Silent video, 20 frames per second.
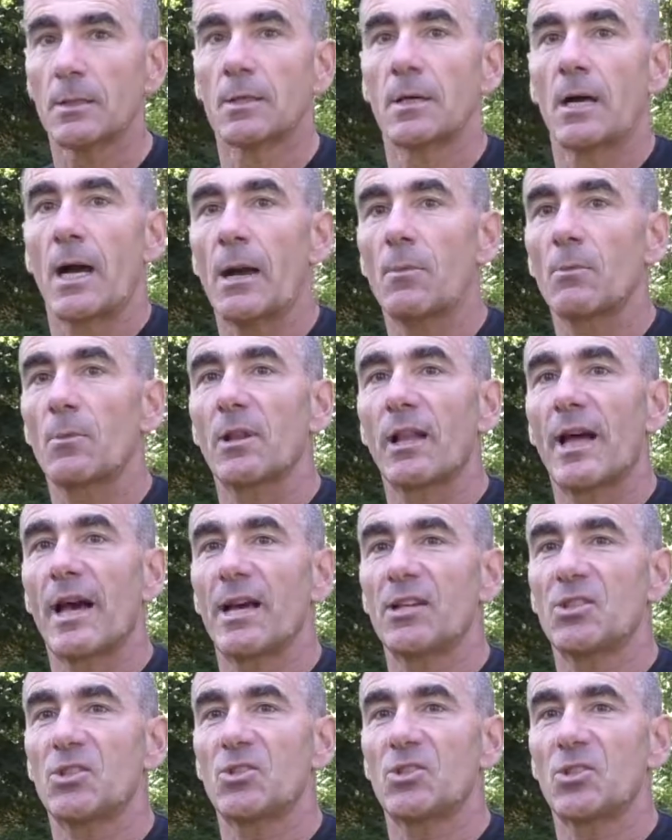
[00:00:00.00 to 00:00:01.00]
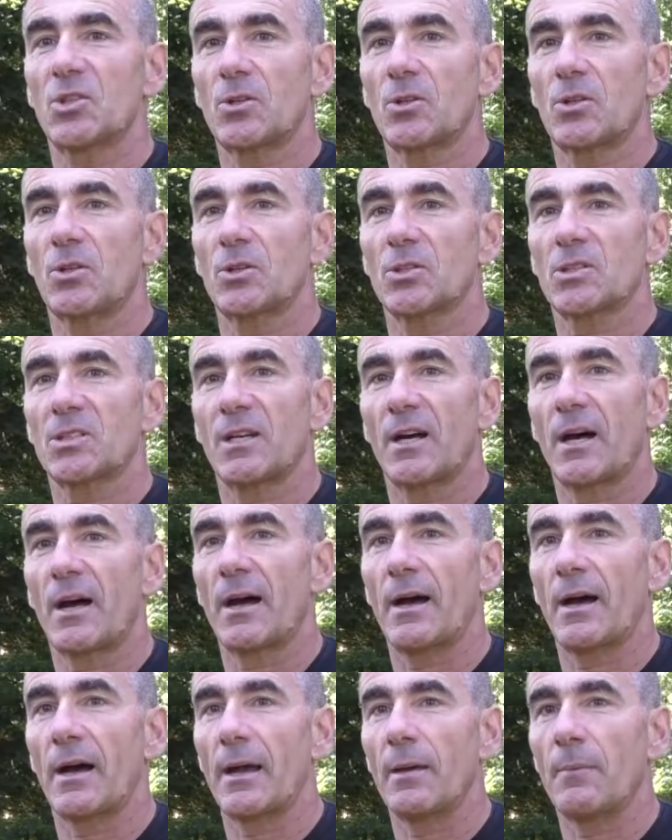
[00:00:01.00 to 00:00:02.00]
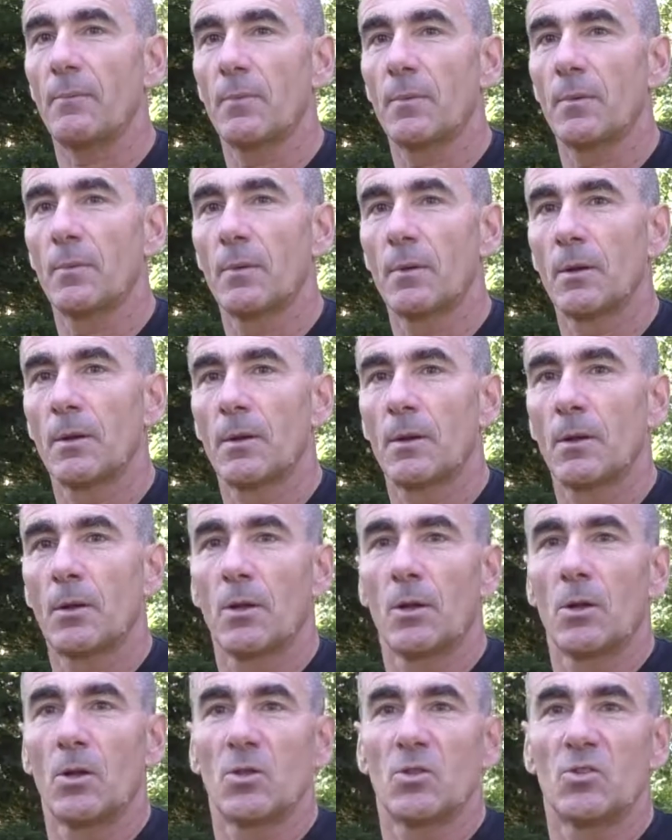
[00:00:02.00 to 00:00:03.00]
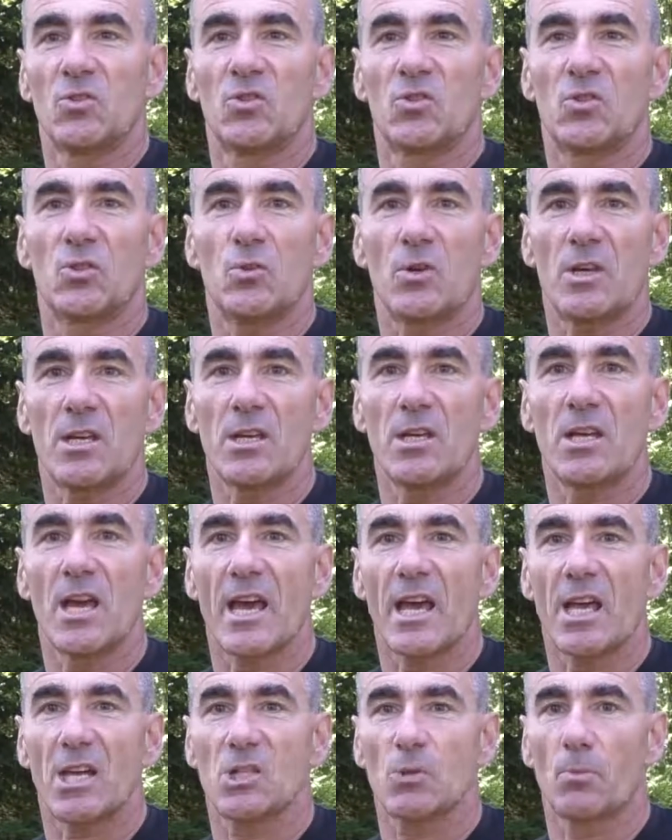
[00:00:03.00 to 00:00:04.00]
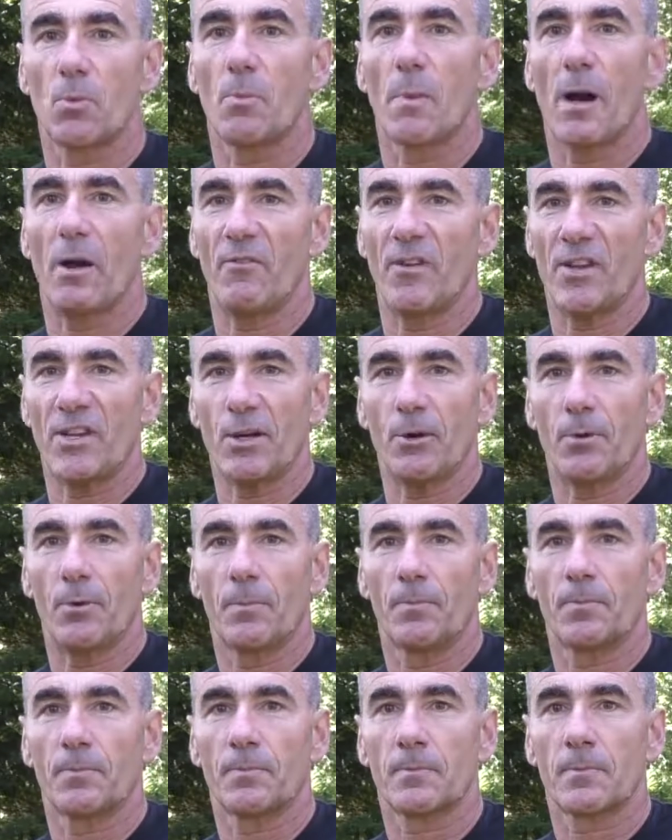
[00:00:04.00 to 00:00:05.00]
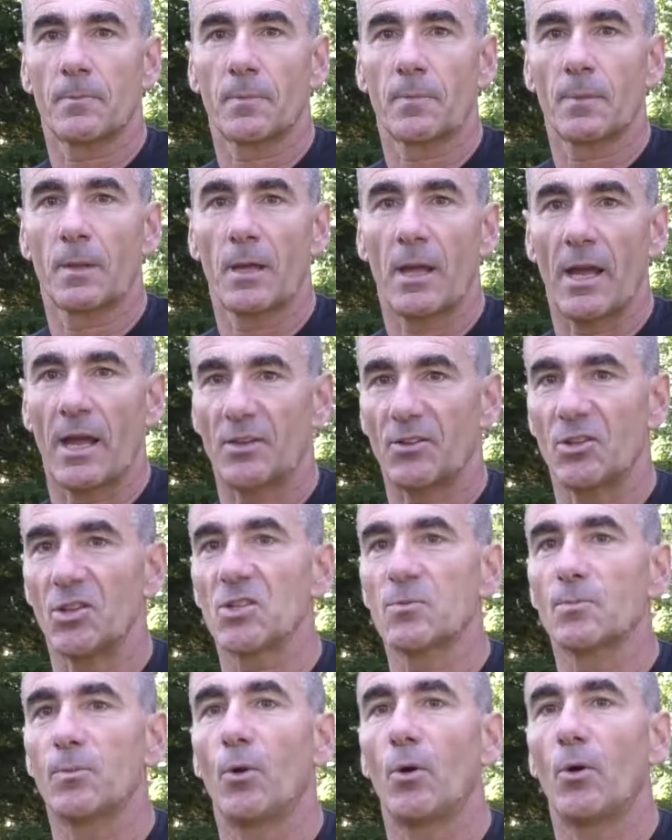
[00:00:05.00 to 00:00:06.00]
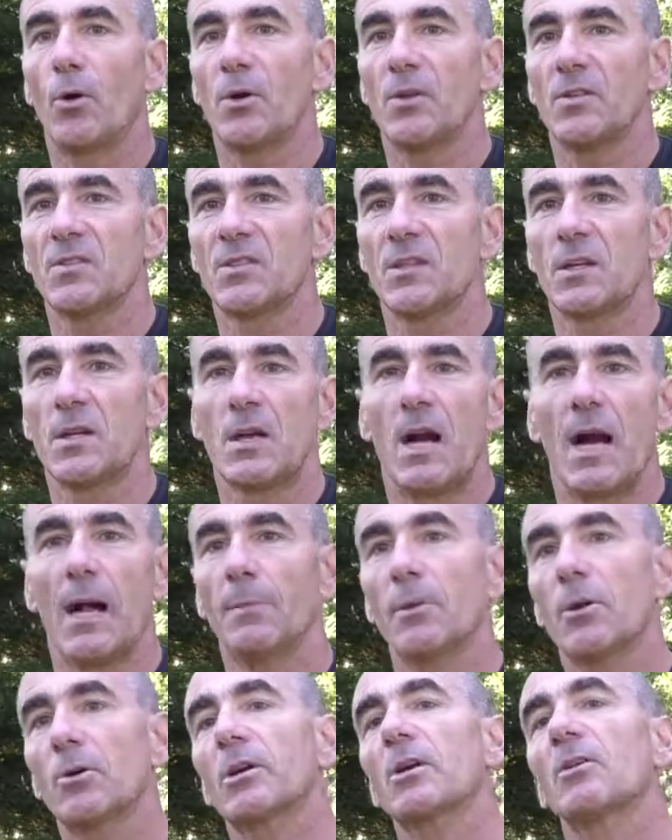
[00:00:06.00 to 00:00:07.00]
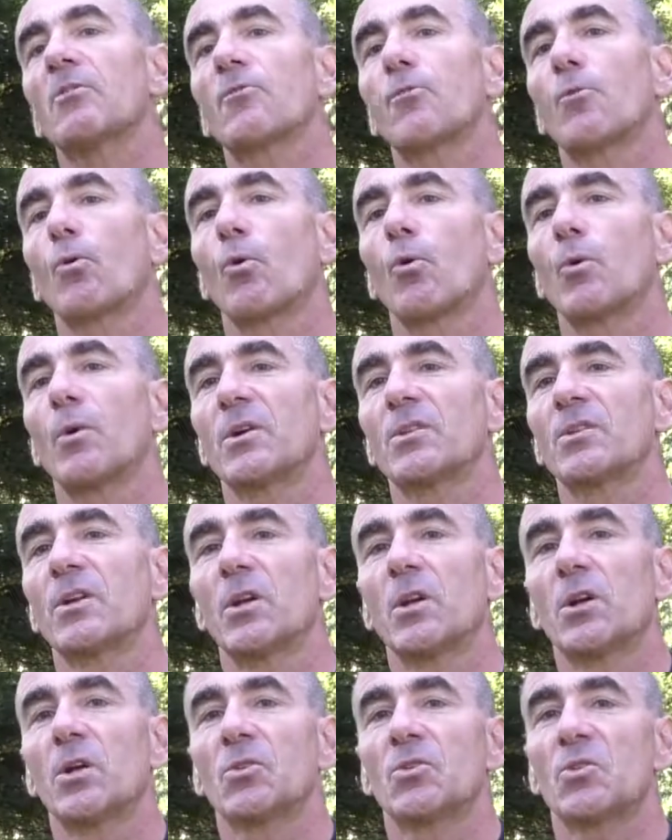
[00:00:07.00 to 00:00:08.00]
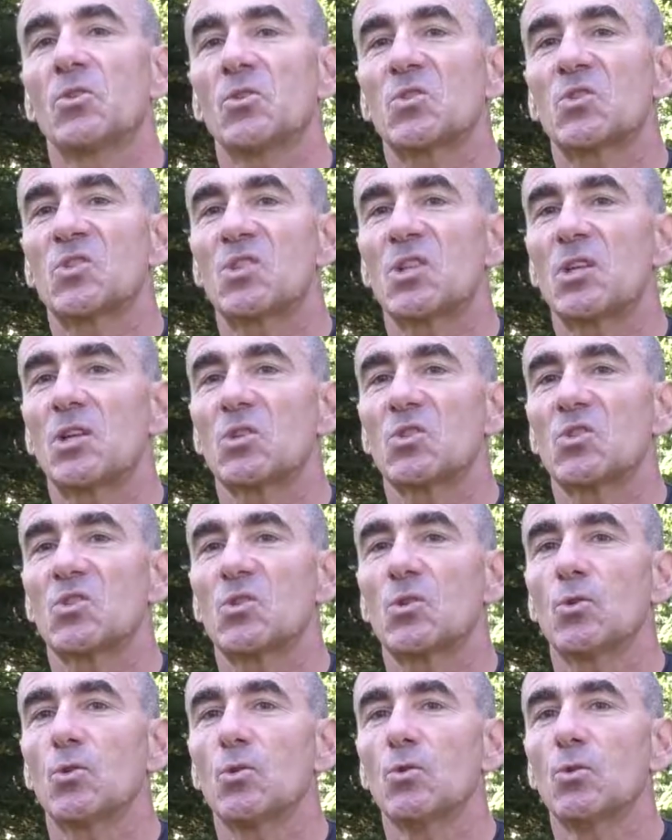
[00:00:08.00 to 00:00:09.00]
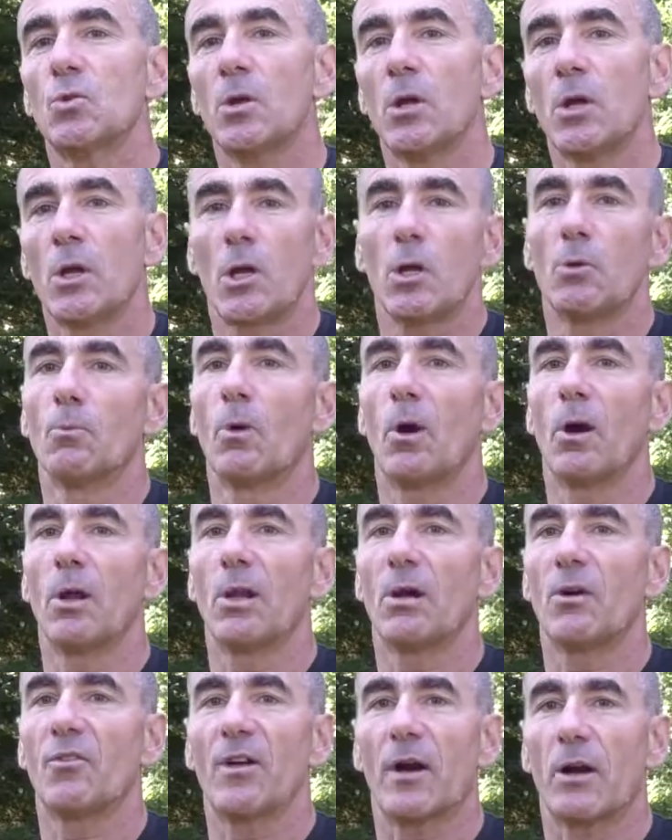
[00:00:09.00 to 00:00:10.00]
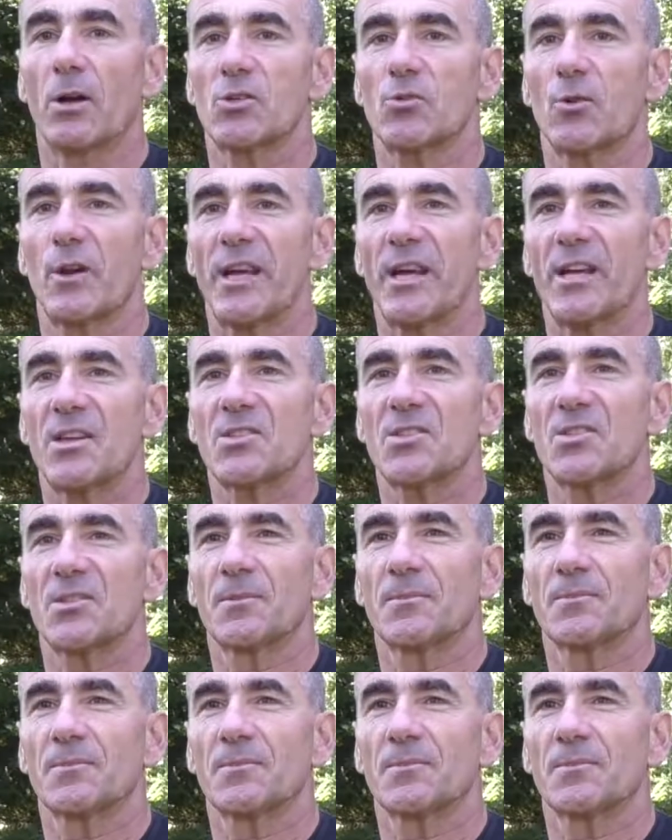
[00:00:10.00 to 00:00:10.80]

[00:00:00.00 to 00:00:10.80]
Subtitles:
I'm glad you took your time to engage with my video. At this point, I'm looking forward to see you soon in one of our trainings.